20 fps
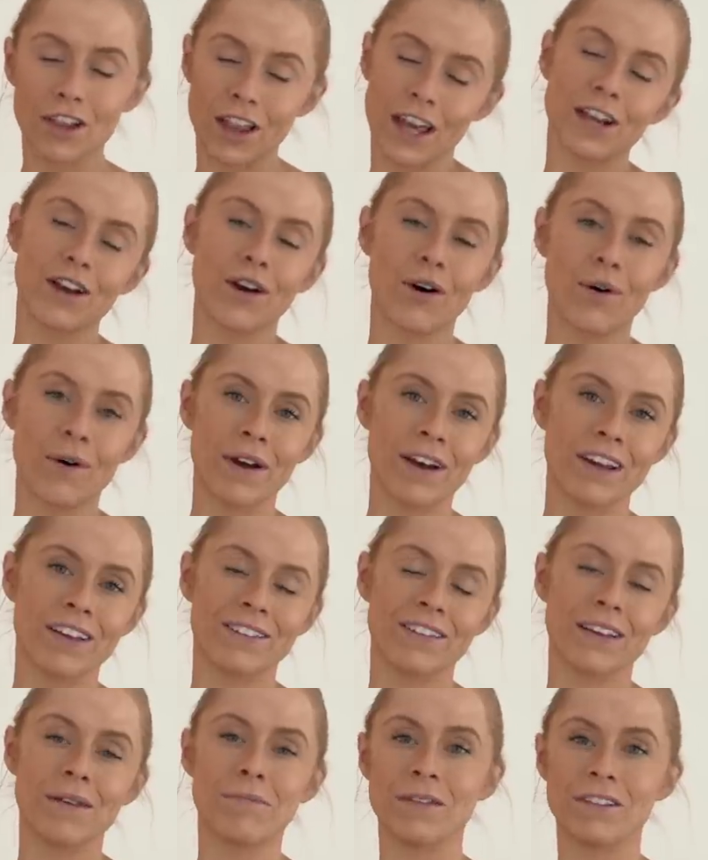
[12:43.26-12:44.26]
Like
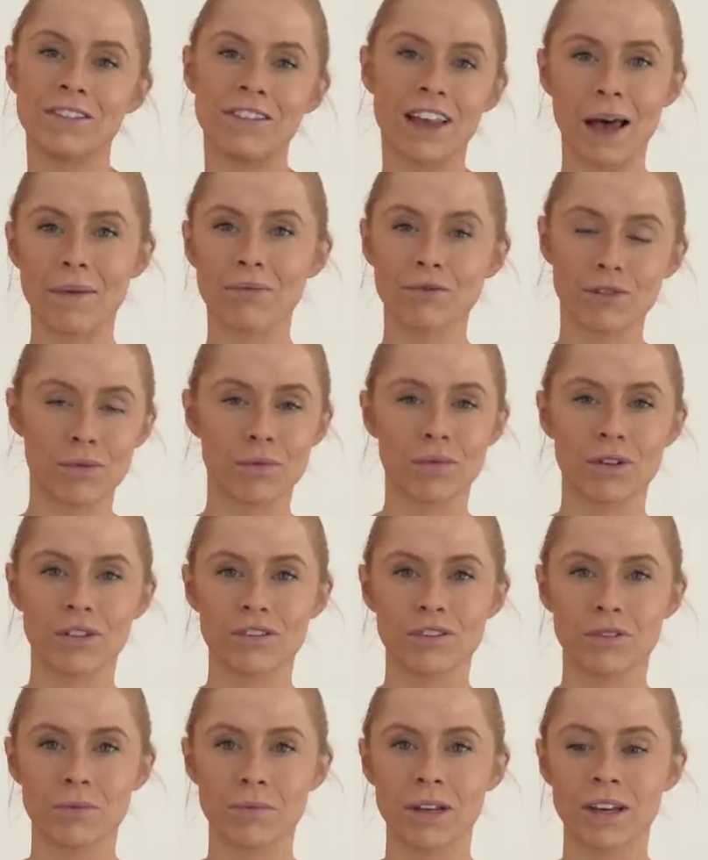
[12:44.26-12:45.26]
always, it means the absolute
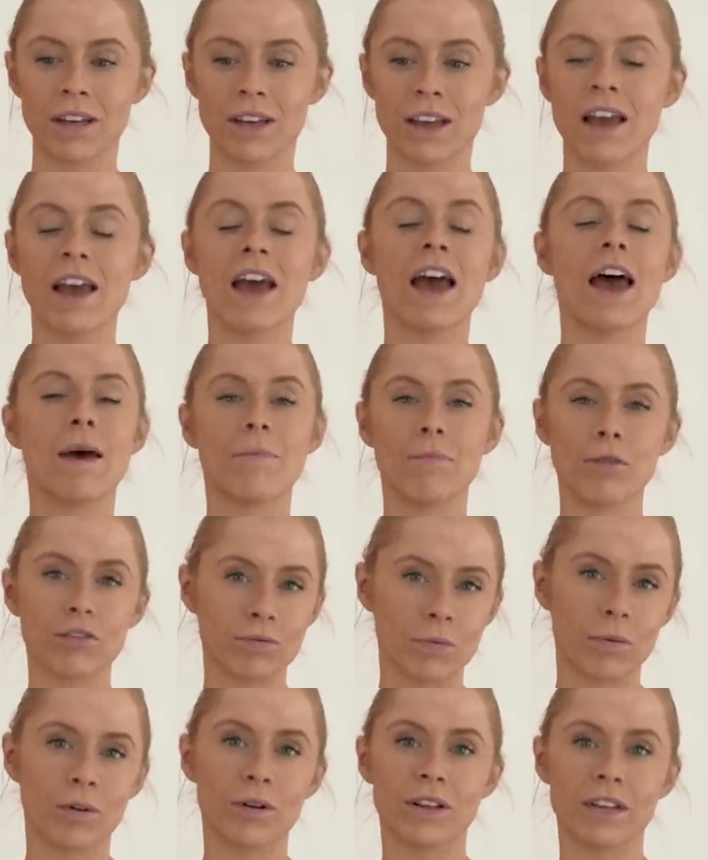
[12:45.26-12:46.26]
world to me, and
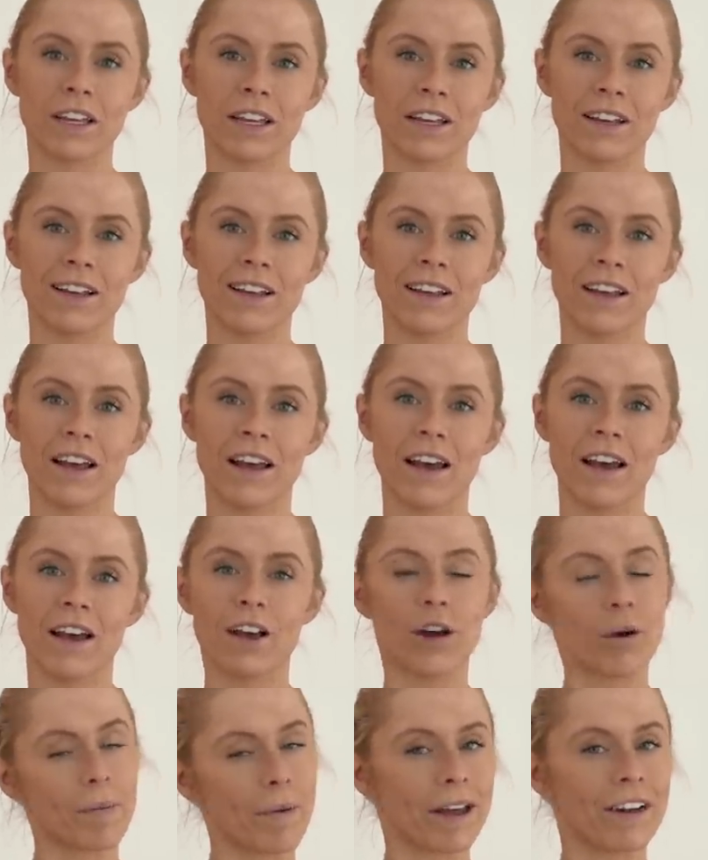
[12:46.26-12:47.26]
most importantly,
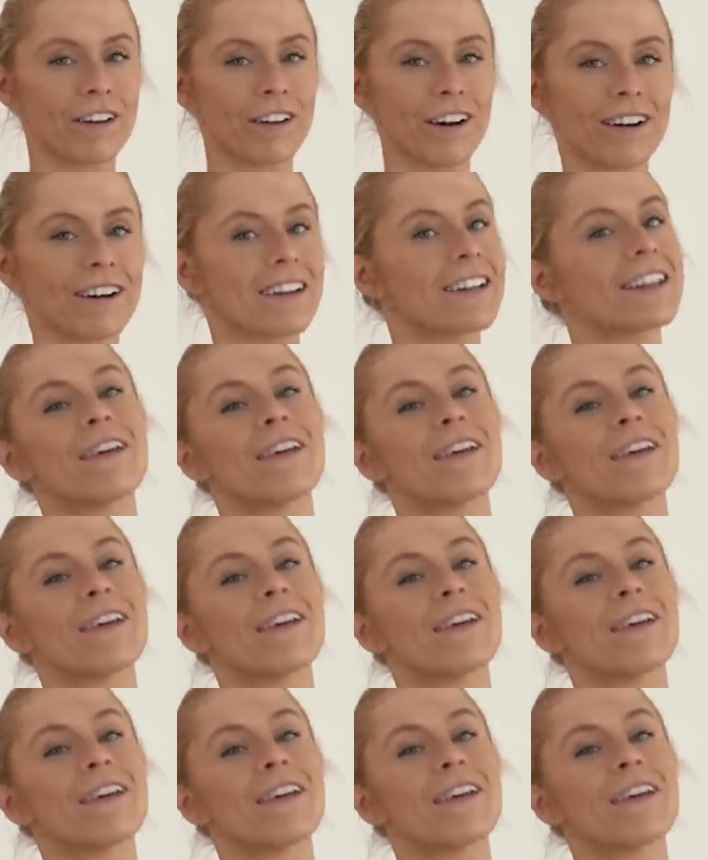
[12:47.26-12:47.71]
Go pet dog.